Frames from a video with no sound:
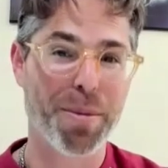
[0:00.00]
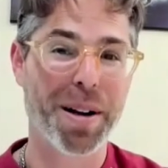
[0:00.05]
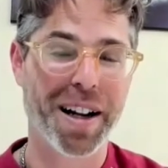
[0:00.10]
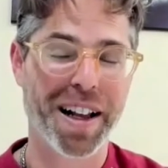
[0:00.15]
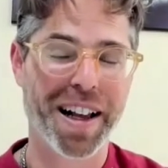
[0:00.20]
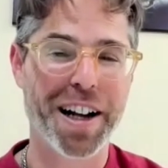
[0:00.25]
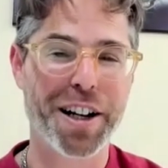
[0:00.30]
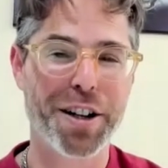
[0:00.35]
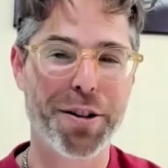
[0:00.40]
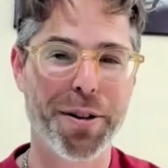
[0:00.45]
I'm going
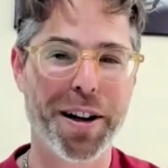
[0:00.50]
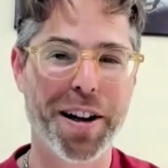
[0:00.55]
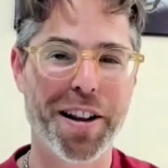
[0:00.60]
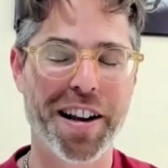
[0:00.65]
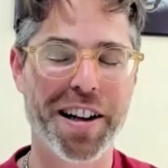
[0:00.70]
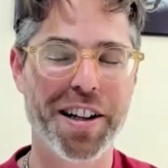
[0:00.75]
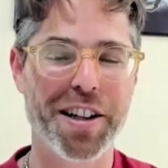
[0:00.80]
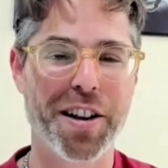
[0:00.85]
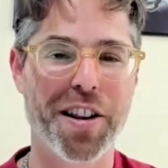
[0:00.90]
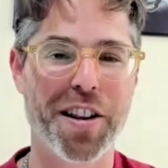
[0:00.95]
to get to it,
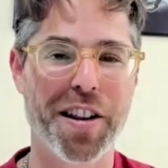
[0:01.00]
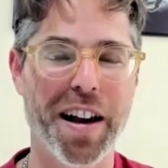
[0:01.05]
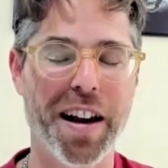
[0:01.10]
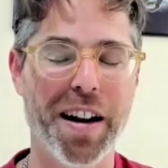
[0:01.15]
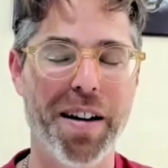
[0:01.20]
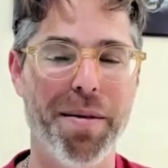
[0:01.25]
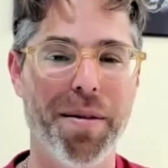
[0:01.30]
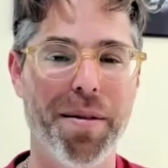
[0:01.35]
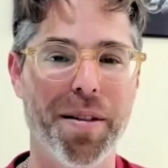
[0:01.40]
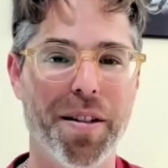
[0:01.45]
as I just
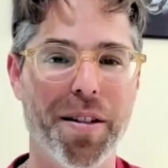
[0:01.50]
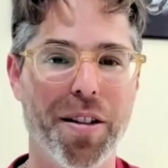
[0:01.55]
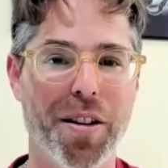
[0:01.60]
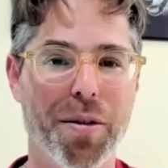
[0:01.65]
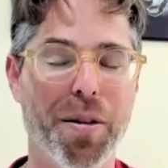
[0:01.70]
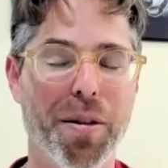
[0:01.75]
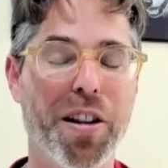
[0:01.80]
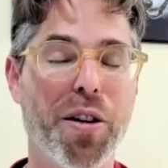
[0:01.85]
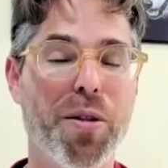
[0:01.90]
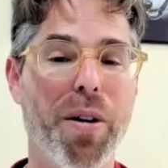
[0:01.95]
said.
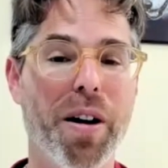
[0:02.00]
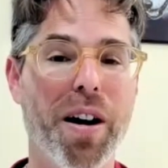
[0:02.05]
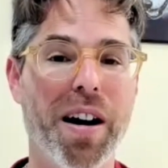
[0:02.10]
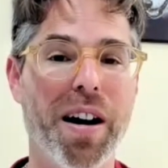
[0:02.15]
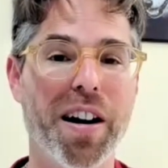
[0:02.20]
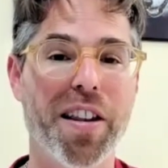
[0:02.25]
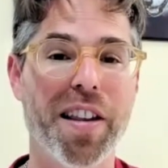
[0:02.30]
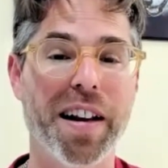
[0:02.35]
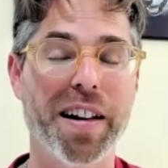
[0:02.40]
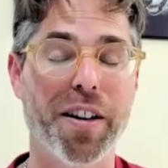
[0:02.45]
What's going
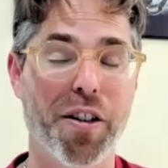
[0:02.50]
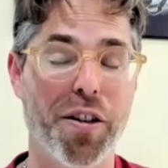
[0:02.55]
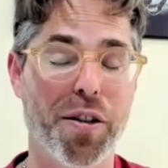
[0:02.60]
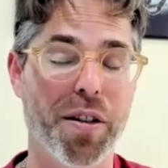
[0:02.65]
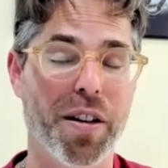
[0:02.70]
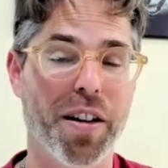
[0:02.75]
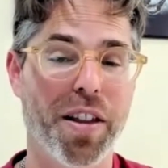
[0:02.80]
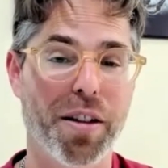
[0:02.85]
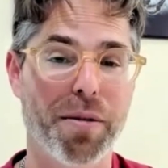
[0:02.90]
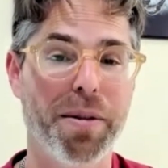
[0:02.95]
on is that
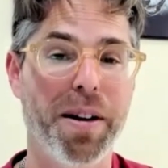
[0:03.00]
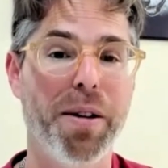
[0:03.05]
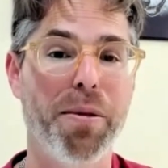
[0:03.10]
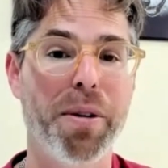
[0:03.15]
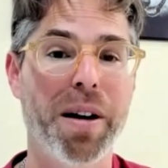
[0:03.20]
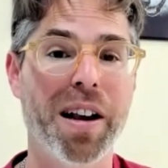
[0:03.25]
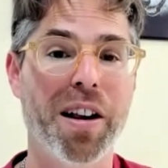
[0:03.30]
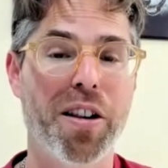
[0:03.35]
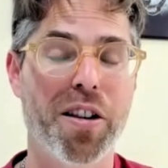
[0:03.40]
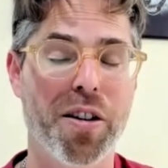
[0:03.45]
there's a
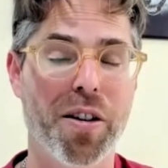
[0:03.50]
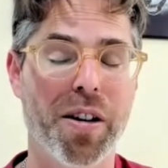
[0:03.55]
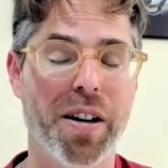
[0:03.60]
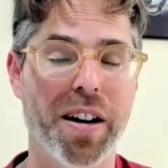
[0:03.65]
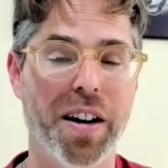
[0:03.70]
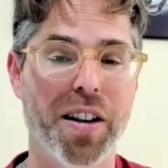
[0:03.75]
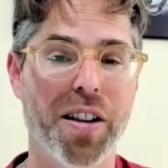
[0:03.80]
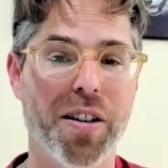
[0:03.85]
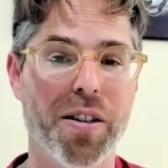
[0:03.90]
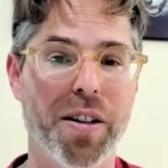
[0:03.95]
three-ring
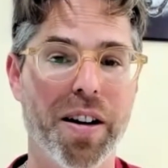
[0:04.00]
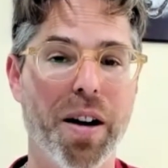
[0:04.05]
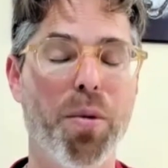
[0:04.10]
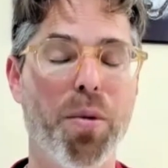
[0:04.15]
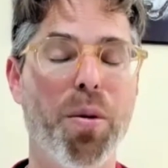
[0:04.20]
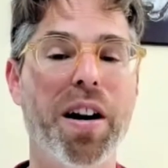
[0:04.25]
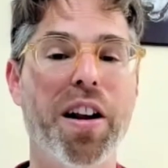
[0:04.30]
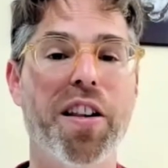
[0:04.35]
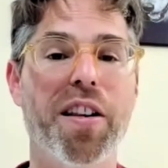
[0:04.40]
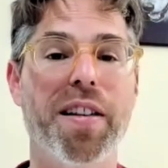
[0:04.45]
circus. Okay.
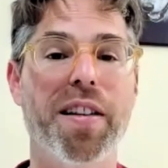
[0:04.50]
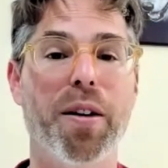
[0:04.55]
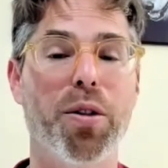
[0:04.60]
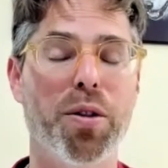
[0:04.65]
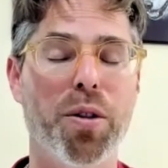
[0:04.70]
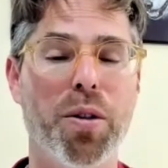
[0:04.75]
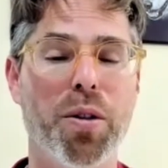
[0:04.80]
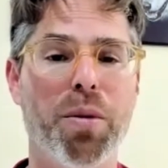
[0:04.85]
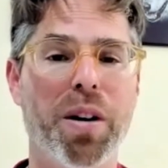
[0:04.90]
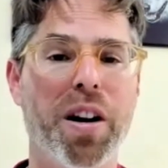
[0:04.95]
What is it?
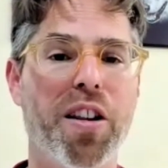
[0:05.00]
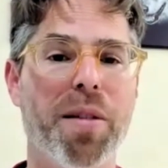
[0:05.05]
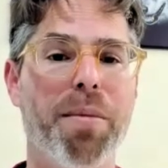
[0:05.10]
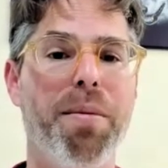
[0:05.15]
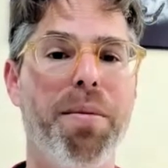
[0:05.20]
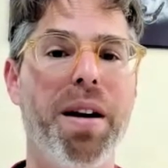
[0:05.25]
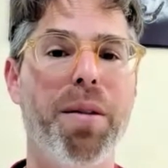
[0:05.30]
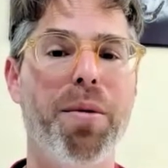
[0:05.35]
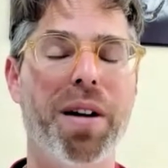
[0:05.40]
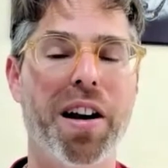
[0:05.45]
What does
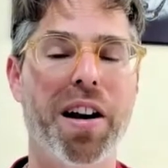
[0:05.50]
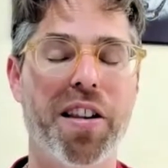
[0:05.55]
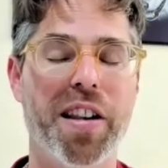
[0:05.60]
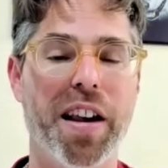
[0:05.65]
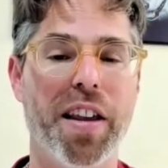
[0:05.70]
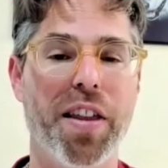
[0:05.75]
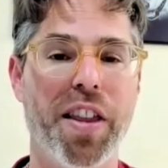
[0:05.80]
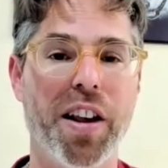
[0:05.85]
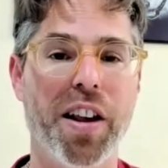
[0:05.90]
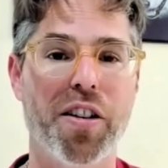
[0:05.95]
it mean when I
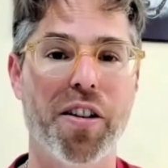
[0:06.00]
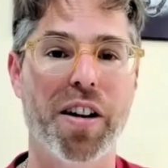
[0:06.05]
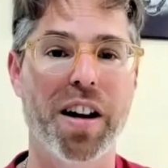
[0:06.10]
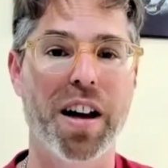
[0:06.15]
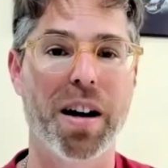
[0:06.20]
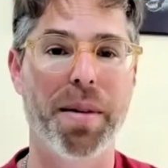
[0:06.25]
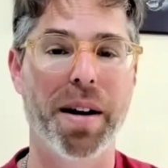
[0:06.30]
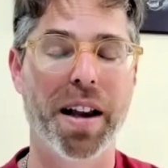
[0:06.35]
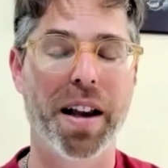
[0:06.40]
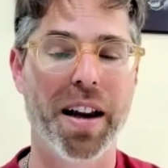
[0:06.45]
say things are
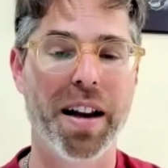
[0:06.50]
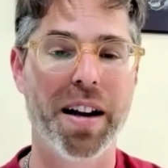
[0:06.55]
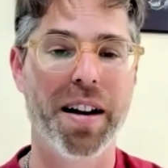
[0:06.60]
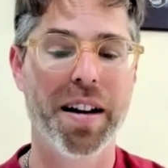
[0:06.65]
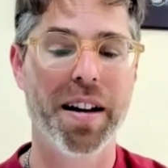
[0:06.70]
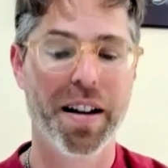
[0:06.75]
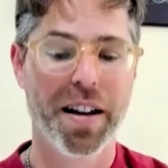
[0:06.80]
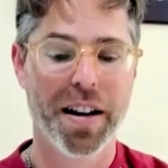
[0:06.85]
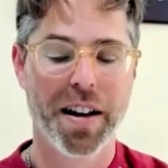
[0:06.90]
coming in?